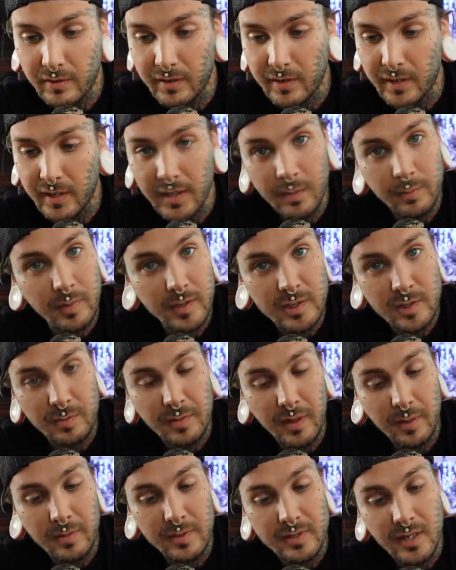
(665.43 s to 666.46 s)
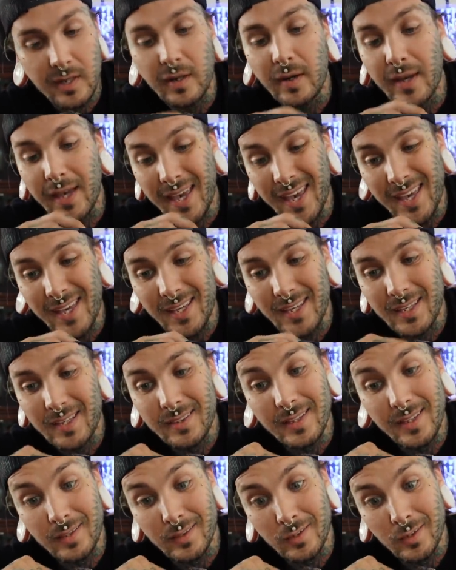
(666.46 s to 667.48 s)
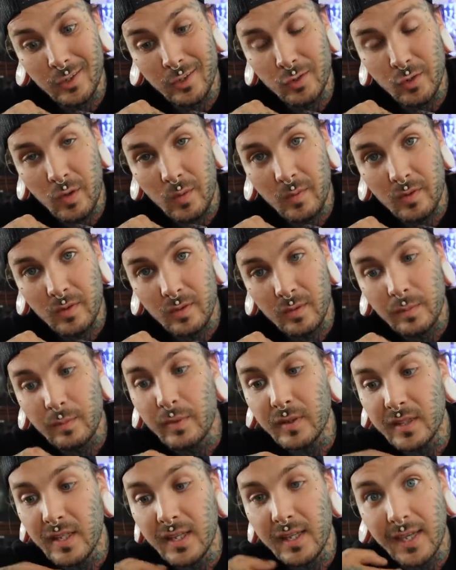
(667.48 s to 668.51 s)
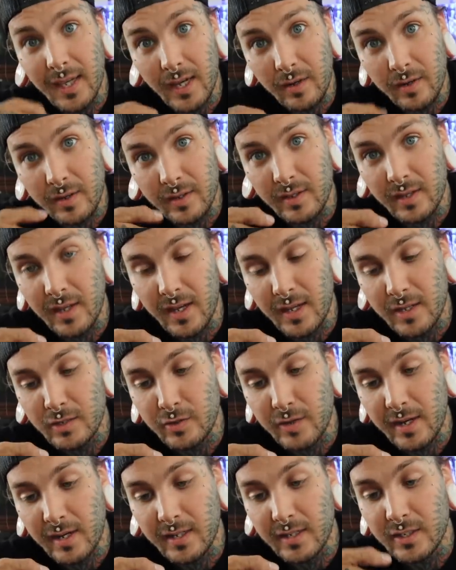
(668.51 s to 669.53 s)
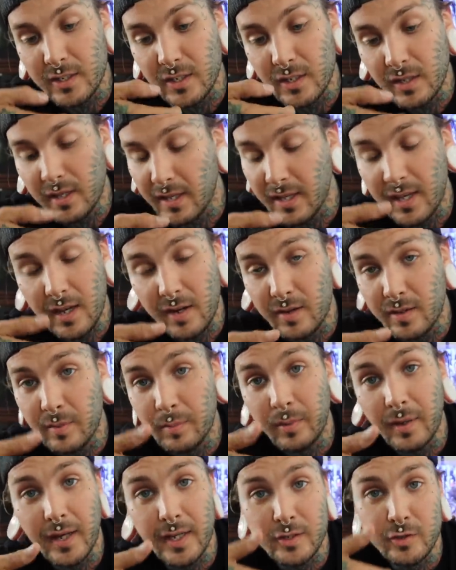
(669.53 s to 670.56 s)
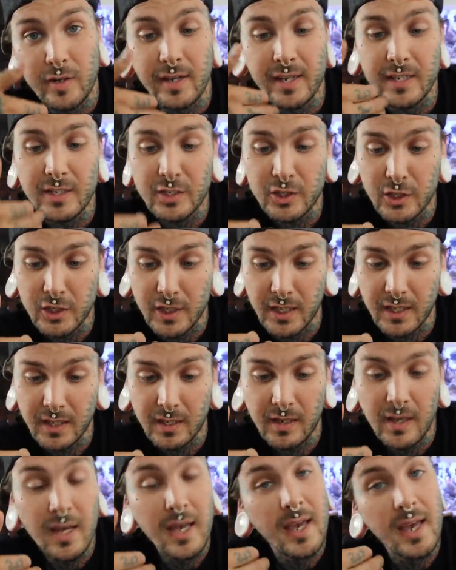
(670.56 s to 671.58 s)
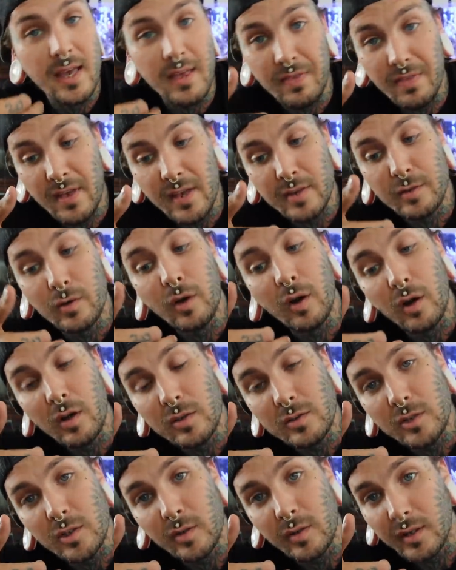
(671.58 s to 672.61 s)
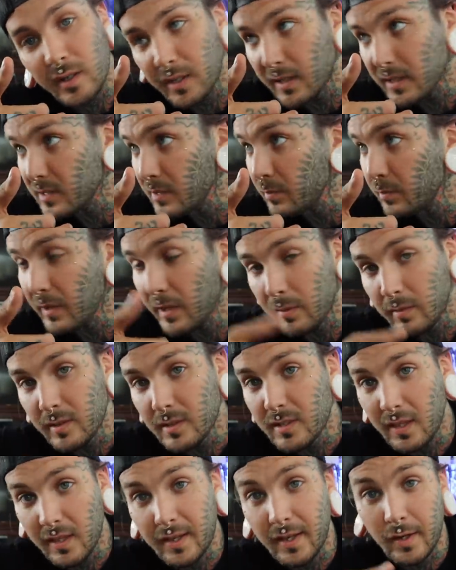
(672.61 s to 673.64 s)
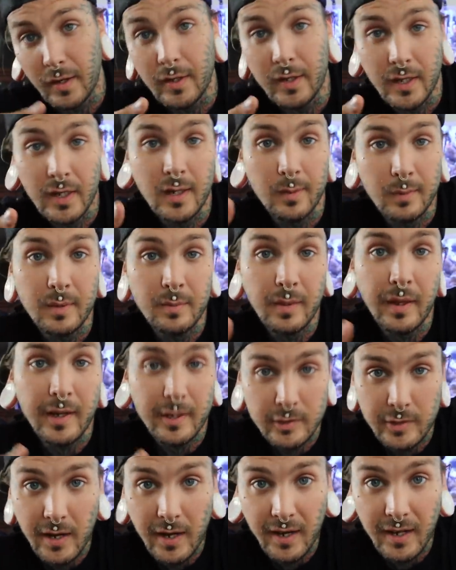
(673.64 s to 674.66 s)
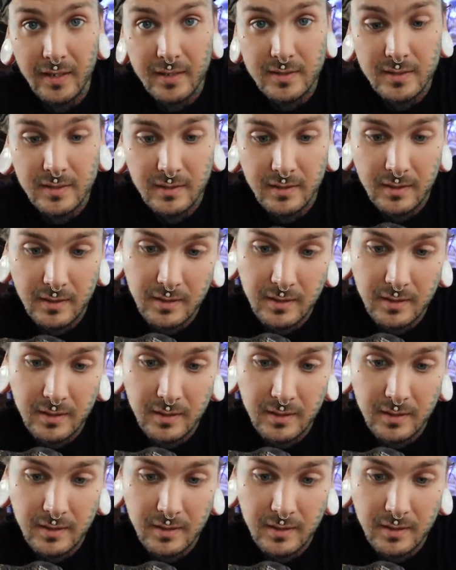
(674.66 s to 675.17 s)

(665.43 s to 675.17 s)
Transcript: You're gonna get a bunch of babies that are Het. They look normal, but they carry the Het dragon, they carry the black dragon gene. And then you're also gonna get some babies that are gonna be black dragons.